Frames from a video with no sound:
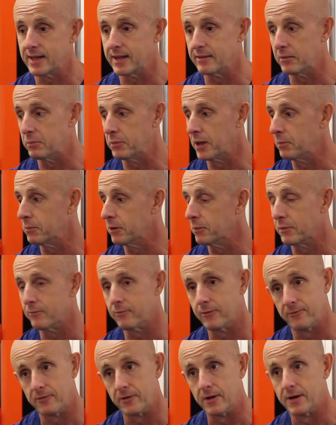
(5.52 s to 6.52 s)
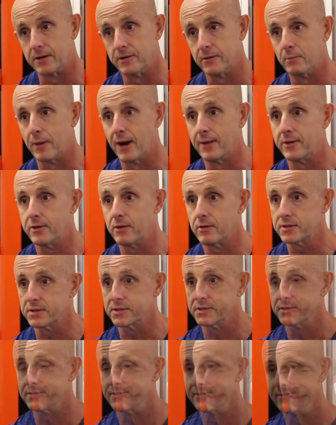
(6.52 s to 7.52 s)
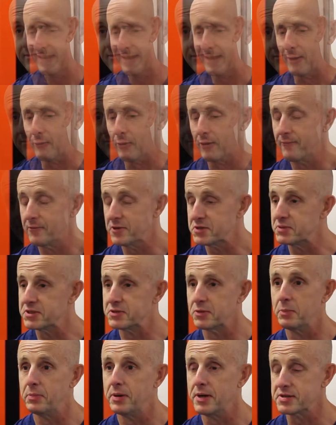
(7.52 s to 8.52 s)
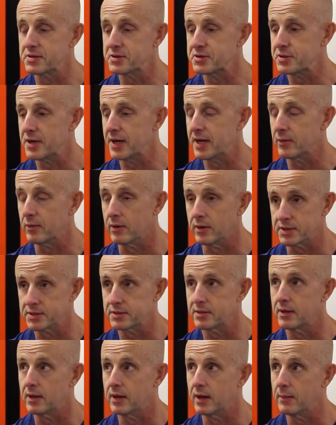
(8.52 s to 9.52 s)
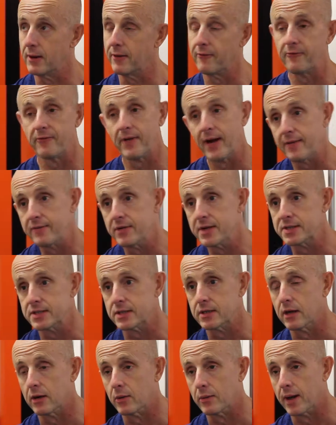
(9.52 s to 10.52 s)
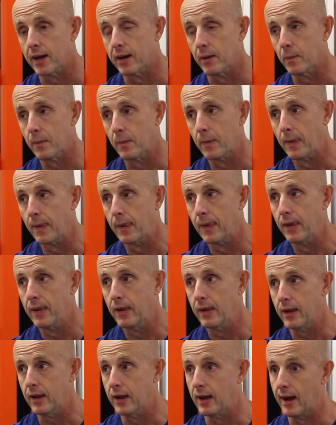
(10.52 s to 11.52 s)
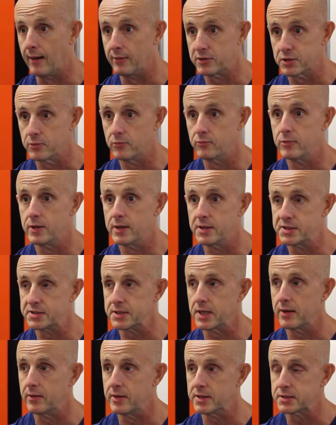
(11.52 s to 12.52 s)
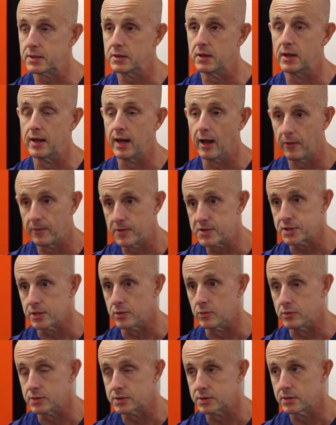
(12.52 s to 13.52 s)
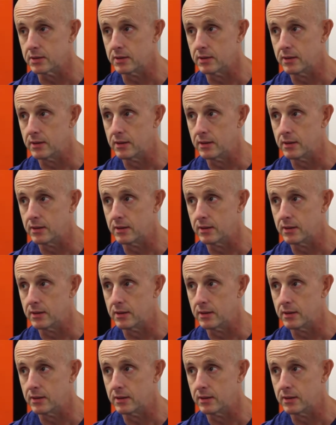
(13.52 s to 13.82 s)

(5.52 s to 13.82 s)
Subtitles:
Dealing with people being referred by the doctors. What it first meets with a personal trainer was, about 5 years ago now, I was some really serious health issues.